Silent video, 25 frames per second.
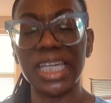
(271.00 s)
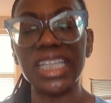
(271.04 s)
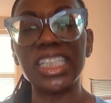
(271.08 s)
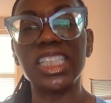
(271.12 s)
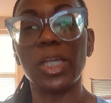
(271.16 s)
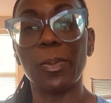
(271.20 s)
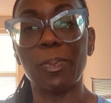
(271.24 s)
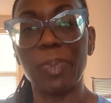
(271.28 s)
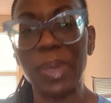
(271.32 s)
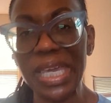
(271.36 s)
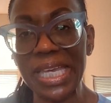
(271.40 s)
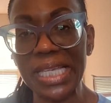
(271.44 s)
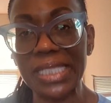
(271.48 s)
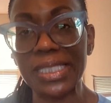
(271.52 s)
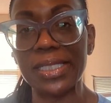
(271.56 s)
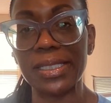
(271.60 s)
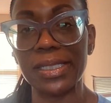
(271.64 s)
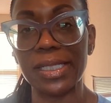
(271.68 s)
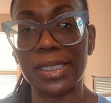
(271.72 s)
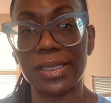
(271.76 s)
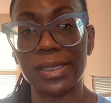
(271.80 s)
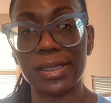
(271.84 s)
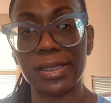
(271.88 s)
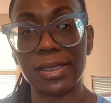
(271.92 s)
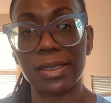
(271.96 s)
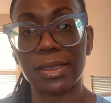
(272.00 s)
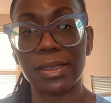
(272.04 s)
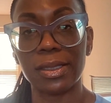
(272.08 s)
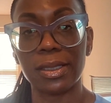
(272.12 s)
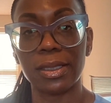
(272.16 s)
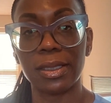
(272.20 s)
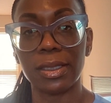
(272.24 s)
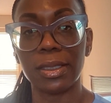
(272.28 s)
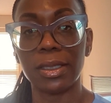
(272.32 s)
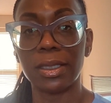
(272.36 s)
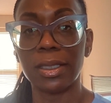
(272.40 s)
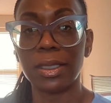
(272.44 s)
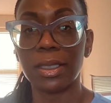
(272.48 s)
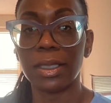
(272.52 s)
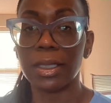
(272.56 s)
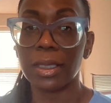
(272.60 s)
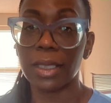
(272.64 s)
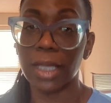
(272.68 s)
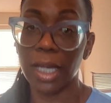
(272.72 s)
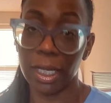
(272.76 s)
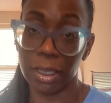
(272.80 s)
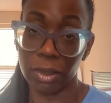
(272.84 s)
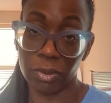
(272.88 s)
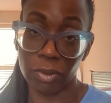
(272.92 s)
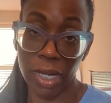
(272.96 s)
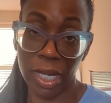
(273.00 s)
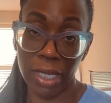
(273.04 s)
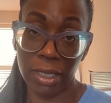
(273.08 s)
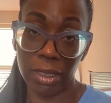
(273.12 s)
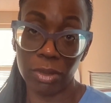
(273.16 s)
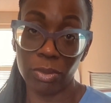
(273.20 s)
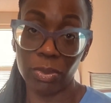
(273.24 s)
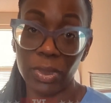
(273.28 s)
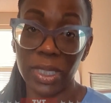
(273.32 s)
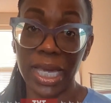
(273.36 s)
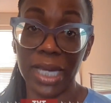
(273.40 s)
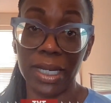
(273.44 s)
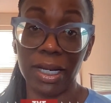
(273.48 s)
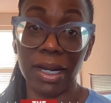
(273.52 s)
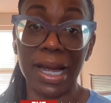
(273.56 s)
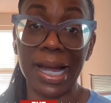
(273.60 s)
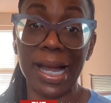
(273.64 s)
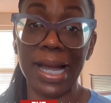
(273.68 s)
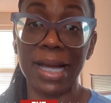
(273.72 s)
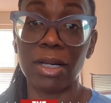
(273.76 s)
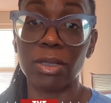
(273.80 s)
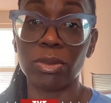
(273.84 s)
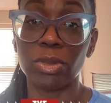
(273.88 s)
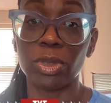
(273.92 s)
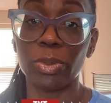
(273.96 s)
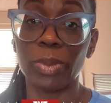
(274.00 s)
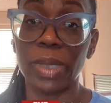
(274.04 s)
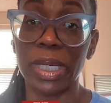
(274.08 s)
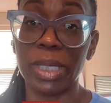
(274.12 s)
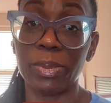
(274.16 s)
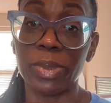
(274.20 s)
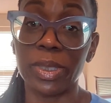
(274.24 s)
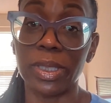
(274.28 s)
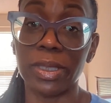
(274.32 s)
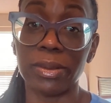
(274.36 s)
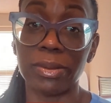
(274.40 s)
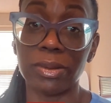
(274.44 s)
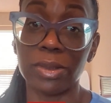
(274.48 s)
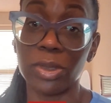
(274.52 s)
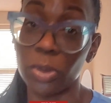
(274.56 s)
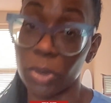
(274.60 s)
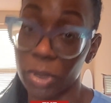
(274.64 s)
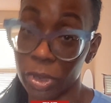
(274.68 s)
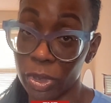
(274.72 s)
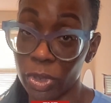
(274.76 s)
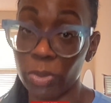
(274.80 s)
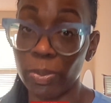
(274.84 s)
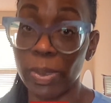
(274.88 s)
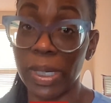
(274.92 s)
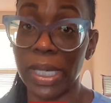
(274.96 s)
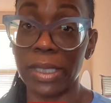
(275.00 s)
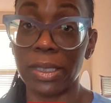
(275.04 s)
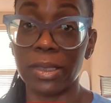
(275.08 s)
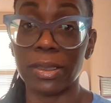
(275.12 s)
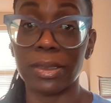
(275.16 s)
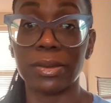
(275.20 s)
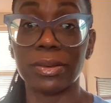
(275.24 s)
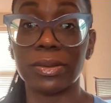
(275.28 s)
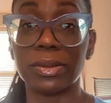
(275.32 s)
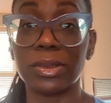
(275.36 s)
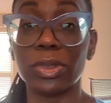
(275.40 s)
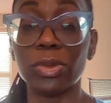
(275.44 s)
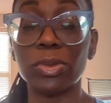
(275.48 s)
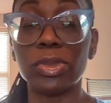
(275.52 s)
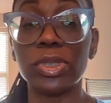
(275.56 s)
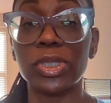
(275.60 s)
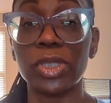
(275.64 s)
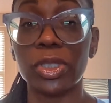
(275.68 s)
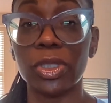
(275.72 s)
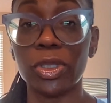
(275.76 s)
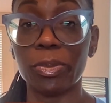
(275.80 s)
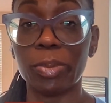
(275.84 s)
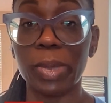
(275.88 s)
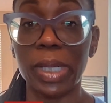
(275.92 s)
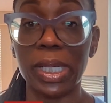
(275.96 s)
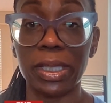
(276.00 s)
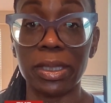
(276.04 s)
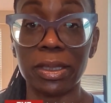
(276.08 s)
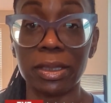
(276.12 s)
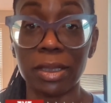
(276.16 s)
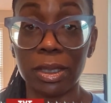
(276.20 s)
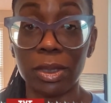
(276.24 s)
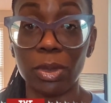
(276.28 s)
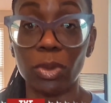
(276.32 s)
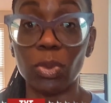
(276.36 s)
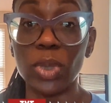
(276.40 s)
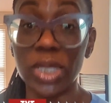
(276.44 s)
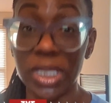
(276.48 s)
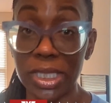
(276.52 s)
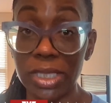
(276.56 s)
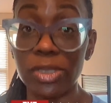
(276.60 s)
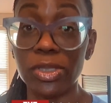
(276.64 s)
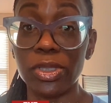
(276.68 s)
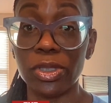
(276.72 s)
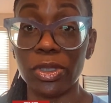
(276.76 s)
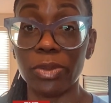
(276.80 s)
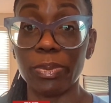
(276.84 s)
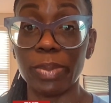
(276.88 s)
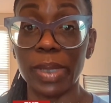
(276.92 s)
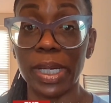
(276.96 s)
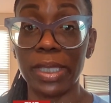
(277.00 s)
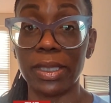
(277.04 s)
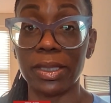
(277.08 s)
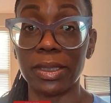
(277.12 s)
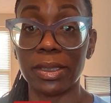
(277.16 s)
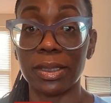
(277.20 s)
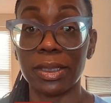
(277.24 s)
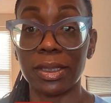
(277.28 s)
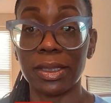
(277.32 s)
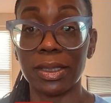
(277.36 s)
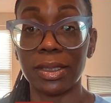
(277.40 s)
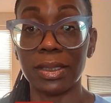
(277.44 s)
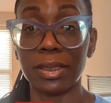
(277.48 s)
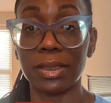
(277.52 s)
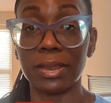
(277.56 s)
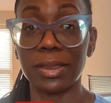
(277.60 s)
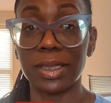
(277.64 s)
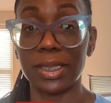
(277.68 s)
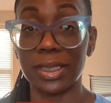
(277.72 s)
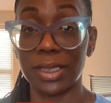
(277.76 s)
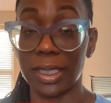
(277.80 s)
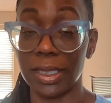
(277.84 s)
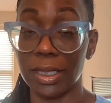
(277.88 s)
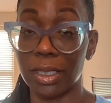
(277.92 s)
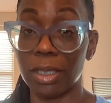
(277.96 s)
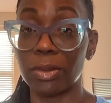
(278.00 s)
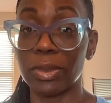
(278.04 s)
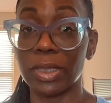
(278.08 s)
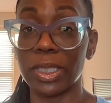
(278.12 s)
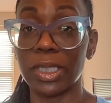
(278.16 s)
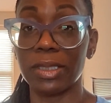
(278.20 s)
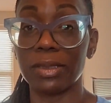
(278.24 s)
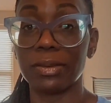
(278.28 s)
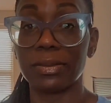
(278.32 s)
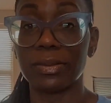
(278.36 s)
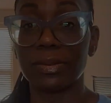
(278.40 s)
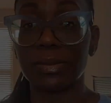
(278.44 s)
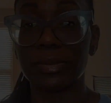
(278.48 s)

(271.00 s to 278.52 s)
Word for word: Get your business. Colorado, we got our eye on you, baby. You can do better. You deserve better. We deserve better. Let's get on it.